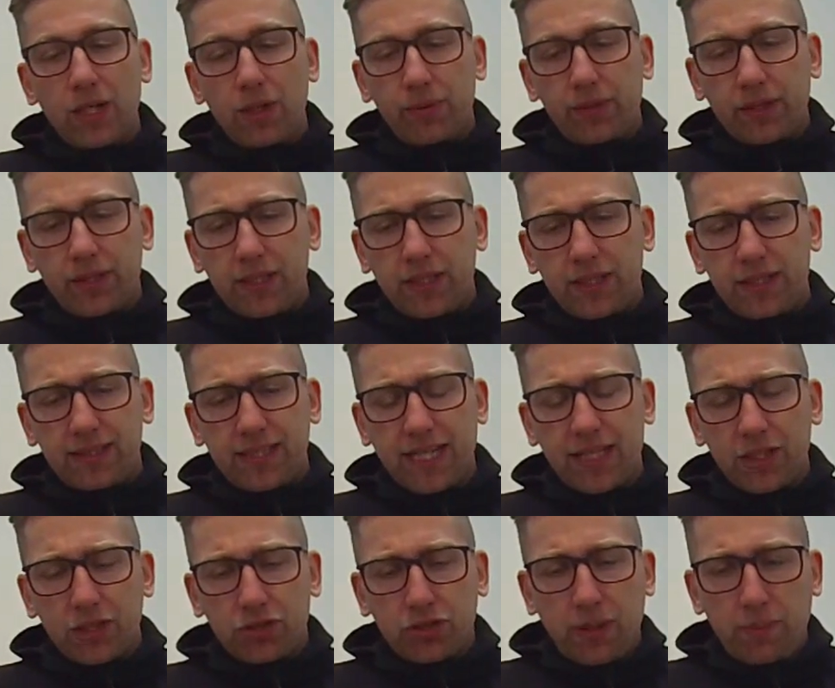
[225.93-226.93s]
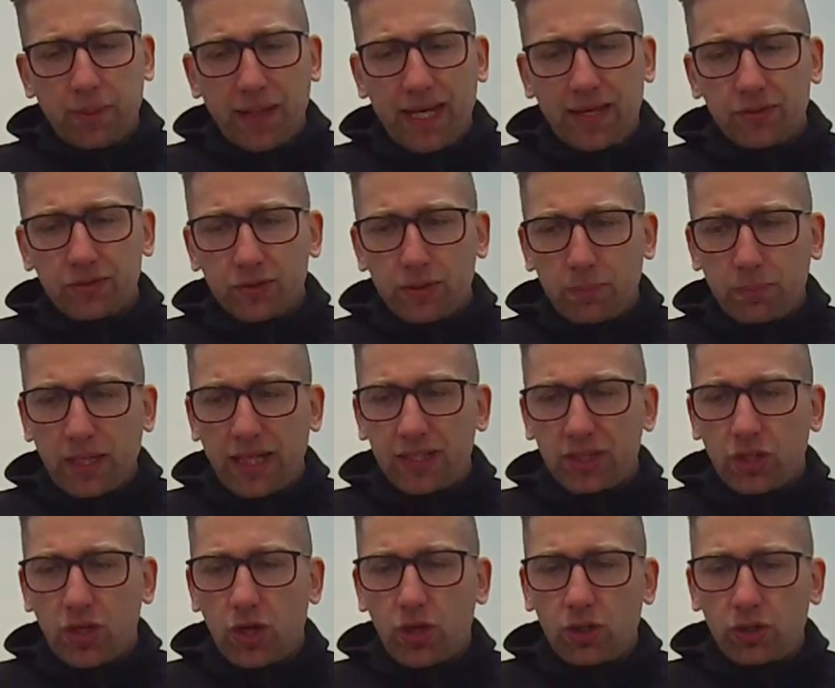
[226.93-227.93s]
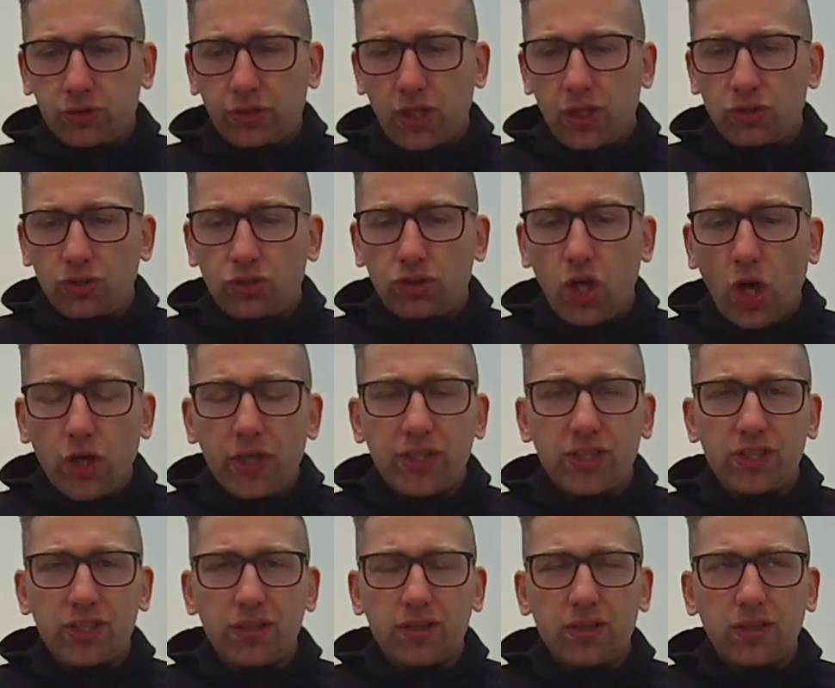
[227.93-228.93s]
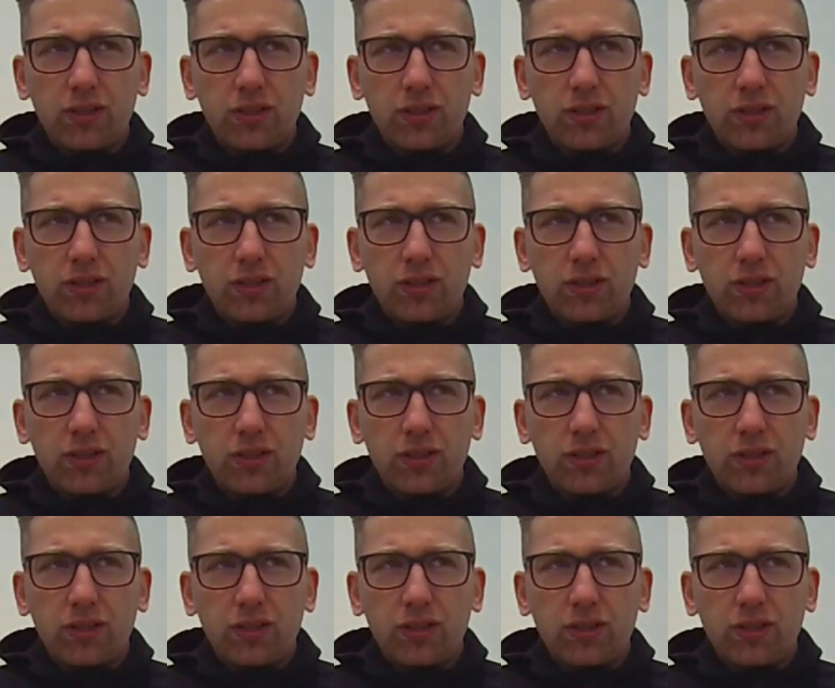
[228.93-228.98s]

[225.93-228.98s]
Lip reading: We're going to take a trip out to a place called Goit